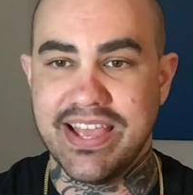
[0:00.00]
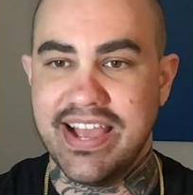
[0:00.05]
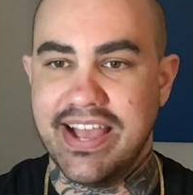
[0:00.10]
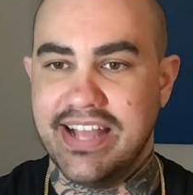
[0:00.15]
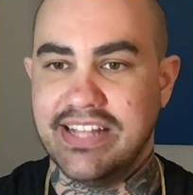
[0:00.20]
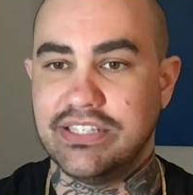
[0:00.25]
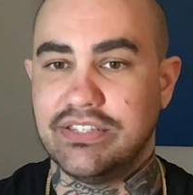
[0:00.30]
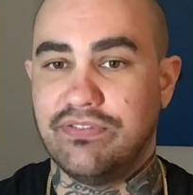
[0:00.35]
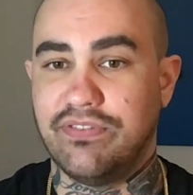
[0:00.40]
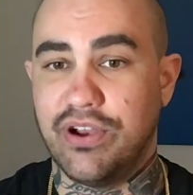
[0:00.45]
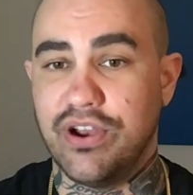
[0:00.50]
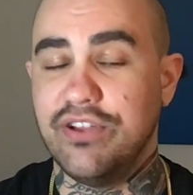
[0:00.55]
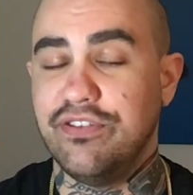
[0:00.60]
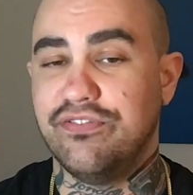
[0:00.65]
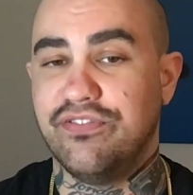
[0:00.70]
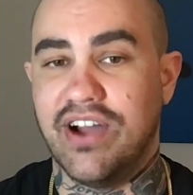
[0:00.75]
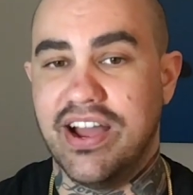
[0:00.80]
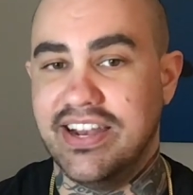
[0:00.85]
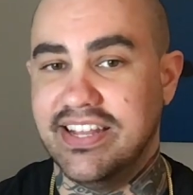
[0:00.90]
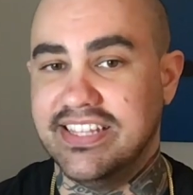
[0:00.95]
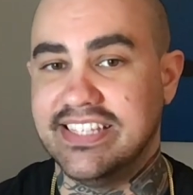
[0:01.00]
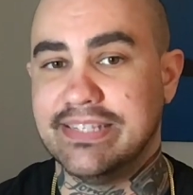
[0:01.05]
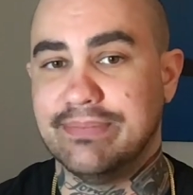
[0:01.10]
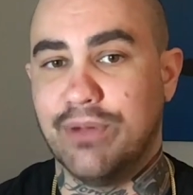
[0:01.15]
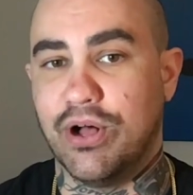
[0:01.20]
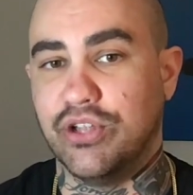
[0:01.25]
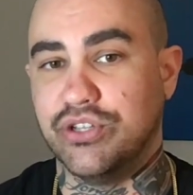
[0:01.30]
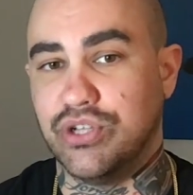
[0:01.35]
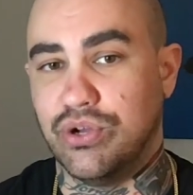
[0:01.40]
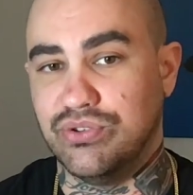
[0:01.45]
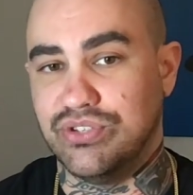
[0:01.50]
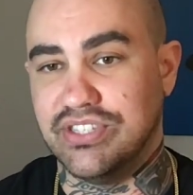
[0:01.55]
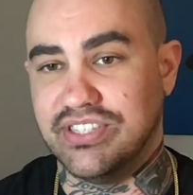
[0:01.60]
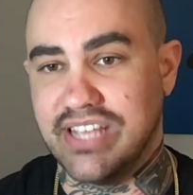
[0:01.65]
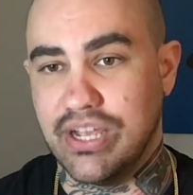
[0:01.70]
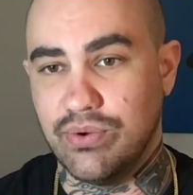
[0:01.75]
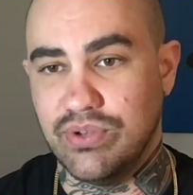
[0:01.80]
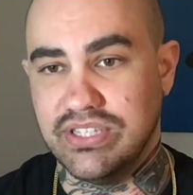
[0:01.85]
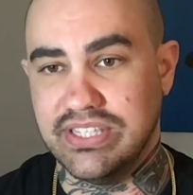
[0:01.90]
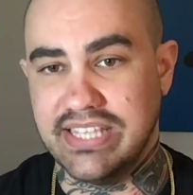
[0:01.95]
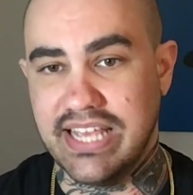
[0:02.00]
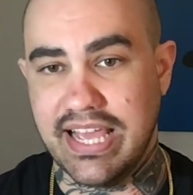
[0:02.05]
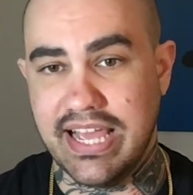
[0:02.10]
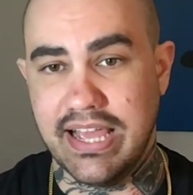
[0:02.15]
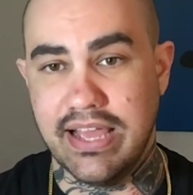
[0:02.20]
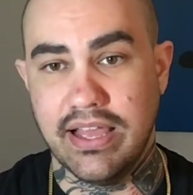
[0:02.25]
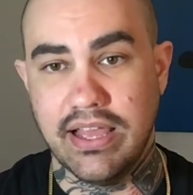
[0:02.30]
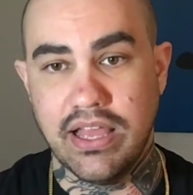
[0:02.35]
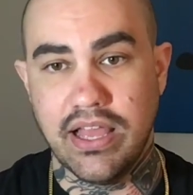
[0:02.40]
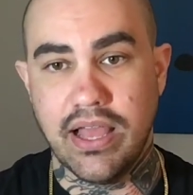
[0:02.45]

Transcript: It's very fun in small doses, I would say,